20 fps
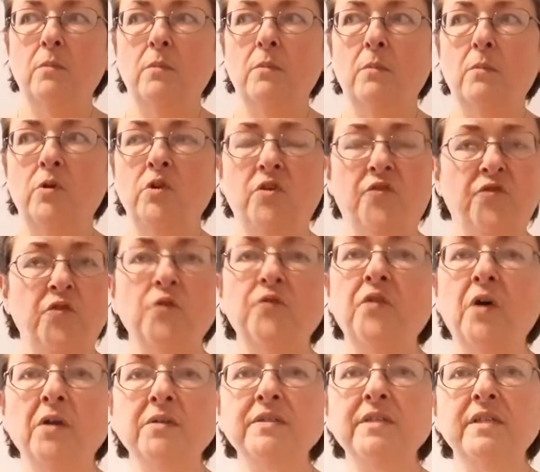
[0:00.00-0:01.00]
when your foot
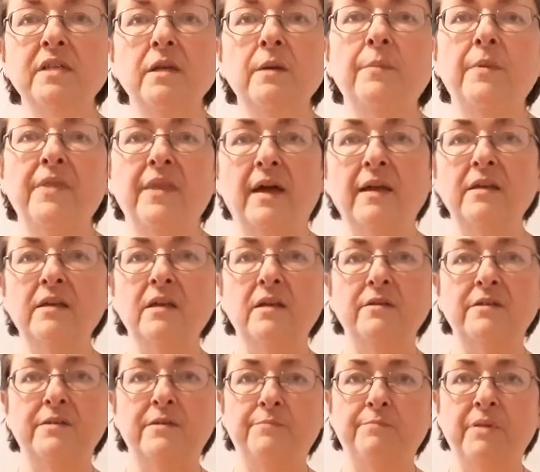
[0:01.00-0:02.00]
falls asleep and that
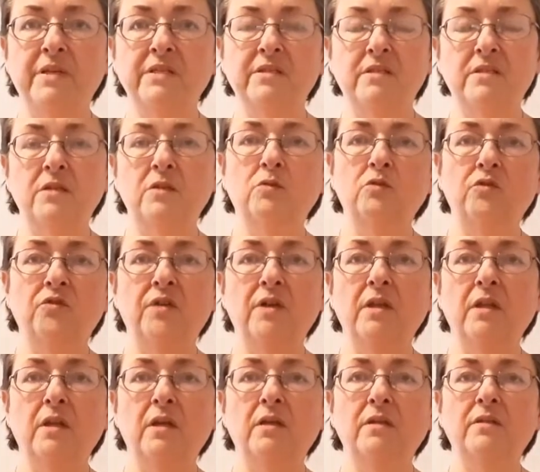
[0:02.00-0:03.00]
pins and needles
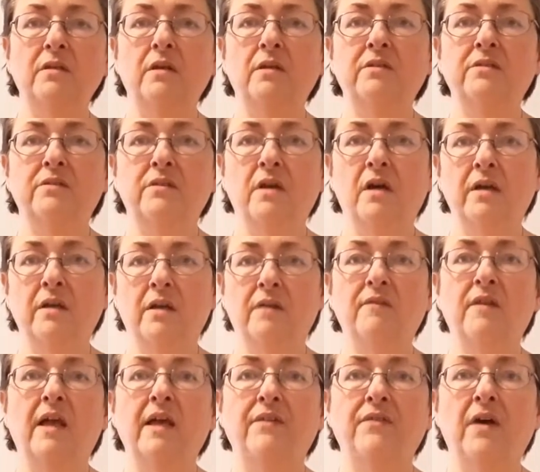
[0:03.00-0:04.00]
feeling, it's kind of
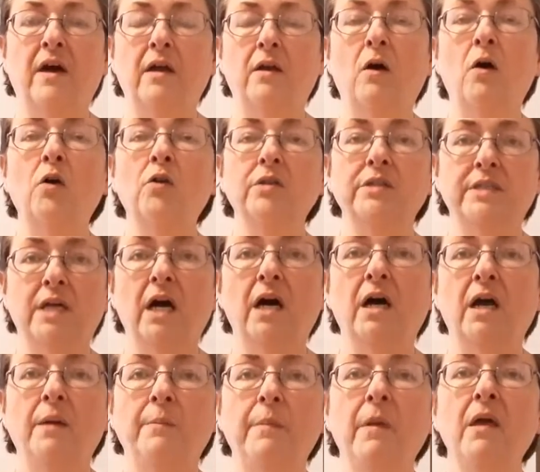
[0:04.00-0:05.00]
like that all the
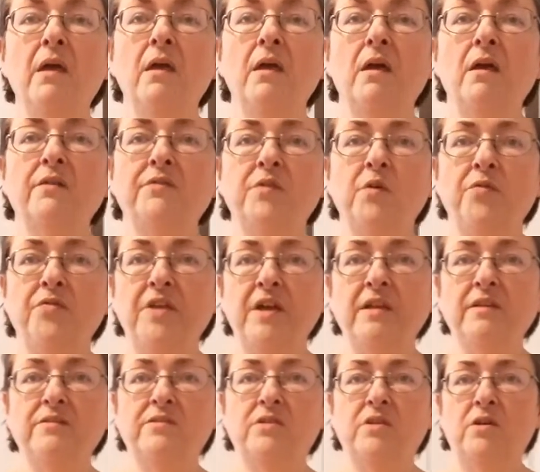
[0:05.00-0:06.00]
time. So
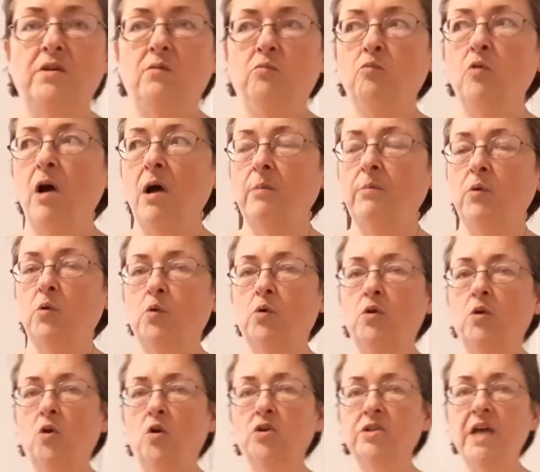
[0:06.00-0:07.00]
things that rub or
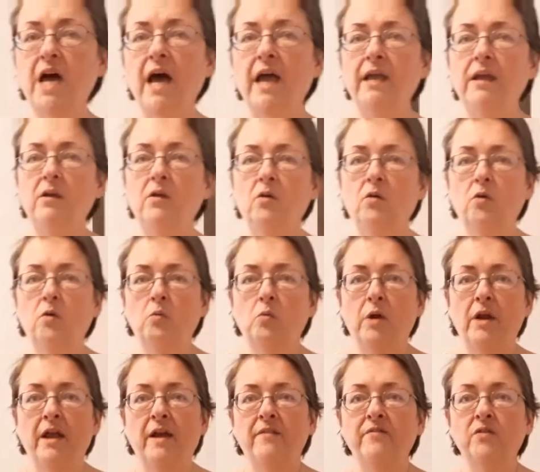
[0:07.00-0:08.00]
are tight or
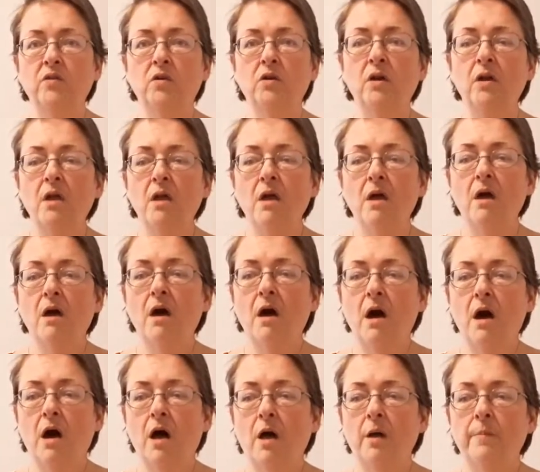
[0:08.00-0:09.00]
whatever
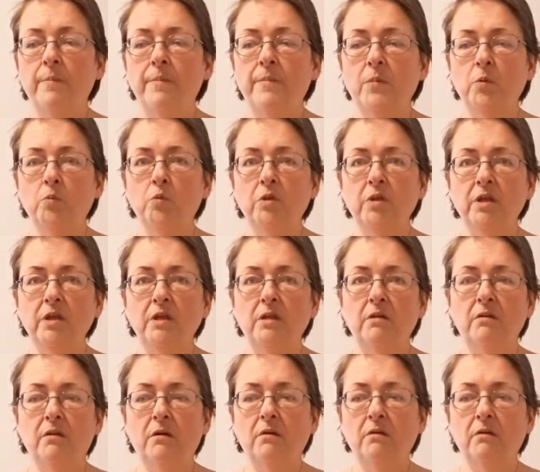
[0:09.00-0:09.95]
um, really